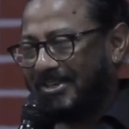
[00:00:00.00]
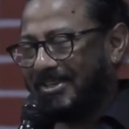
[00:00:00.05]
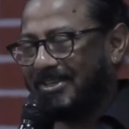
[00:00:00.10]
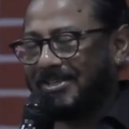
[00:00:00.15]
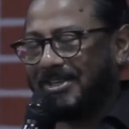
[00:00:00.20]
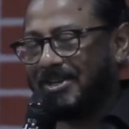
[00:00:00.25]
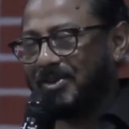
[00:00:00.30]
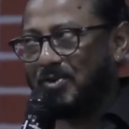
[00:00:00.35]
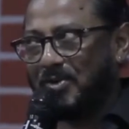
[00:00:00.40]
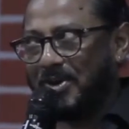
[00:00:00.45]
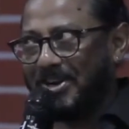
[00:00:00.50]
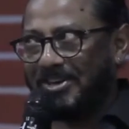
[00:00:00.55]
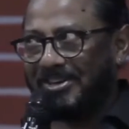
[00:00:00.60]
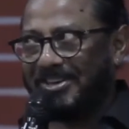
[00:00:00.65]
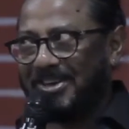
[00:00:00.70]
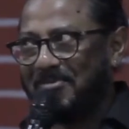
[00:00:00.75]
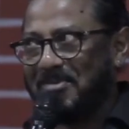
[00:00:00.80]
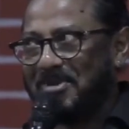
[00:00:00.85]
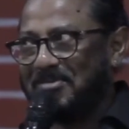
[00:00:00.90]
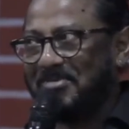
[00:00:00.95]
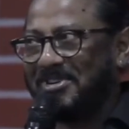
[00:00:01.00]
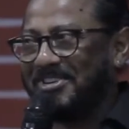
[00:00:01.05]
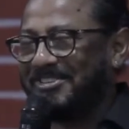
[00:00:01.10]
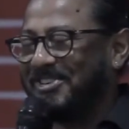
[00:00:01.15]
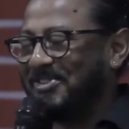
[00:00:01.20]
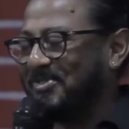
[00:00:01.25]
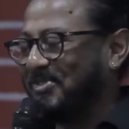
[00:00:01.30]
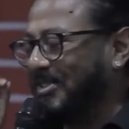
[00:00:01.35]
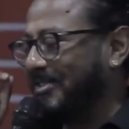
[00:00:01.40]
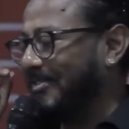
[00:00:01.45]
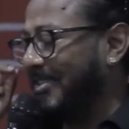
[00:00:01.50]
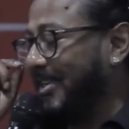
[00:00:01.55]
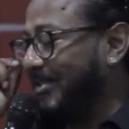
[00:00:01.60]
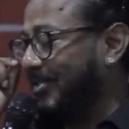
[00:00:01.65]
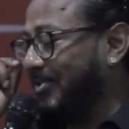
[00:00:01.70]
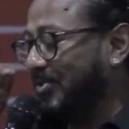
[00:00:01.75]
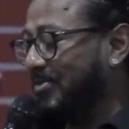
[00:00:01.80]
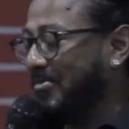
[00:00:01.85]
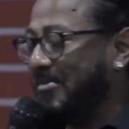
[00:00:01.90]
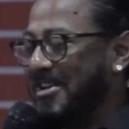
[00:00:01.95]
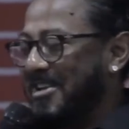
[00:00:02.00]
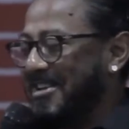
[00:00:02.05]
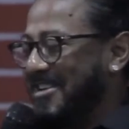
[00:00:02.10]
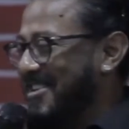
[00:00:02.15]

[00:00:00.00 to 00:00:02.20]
He said, no, I'll come up and use the restroom.